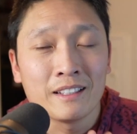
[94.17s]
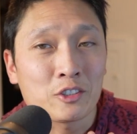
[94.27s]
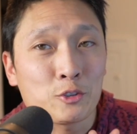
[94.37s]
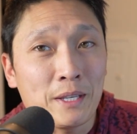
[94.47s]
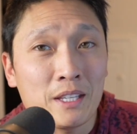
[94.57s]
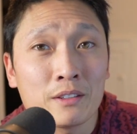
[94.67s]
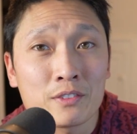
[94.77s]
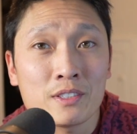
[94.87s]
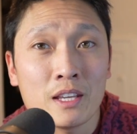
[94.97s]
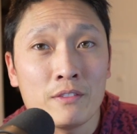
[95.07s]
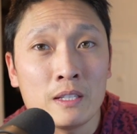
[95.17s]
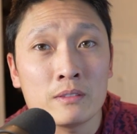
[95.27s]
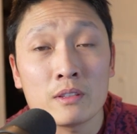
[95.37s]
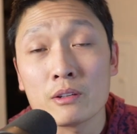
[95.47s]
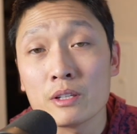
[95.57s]
Now, speaking of
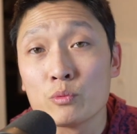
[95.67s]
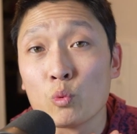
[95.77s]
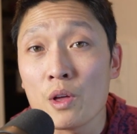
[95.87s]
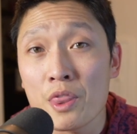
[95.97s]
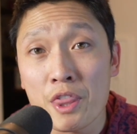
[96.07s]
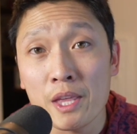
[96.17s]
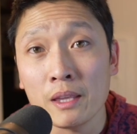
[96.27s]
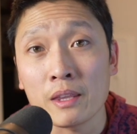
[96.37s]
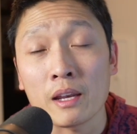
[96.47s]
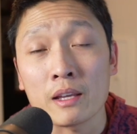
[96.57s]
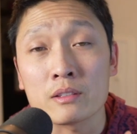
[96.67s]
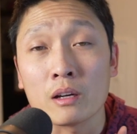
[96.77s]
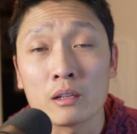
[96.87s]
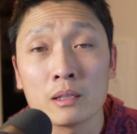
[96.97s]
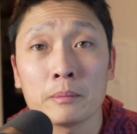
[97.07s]
savings, there is one thing that has
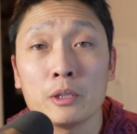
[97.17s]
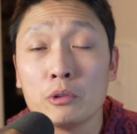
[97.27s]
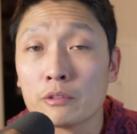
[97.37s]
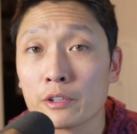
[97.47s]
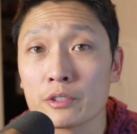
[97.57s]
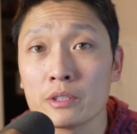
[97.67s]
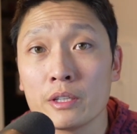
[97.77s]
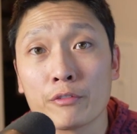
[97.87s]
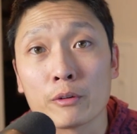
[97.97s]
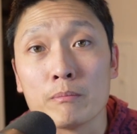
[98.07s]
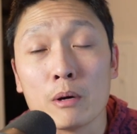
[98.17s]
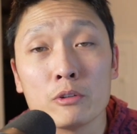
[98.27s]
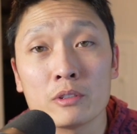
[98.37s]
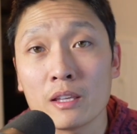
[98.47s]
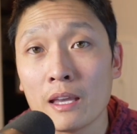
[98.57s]
gone up universally for
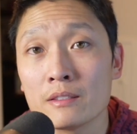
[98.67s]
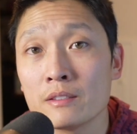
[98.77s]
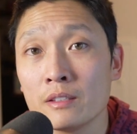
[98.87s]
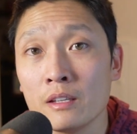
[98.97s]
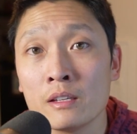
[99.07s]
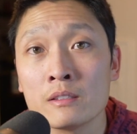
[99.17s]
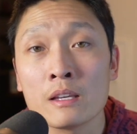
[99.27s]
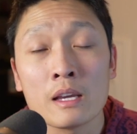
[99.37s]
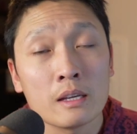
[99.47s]
most Kansas Cityans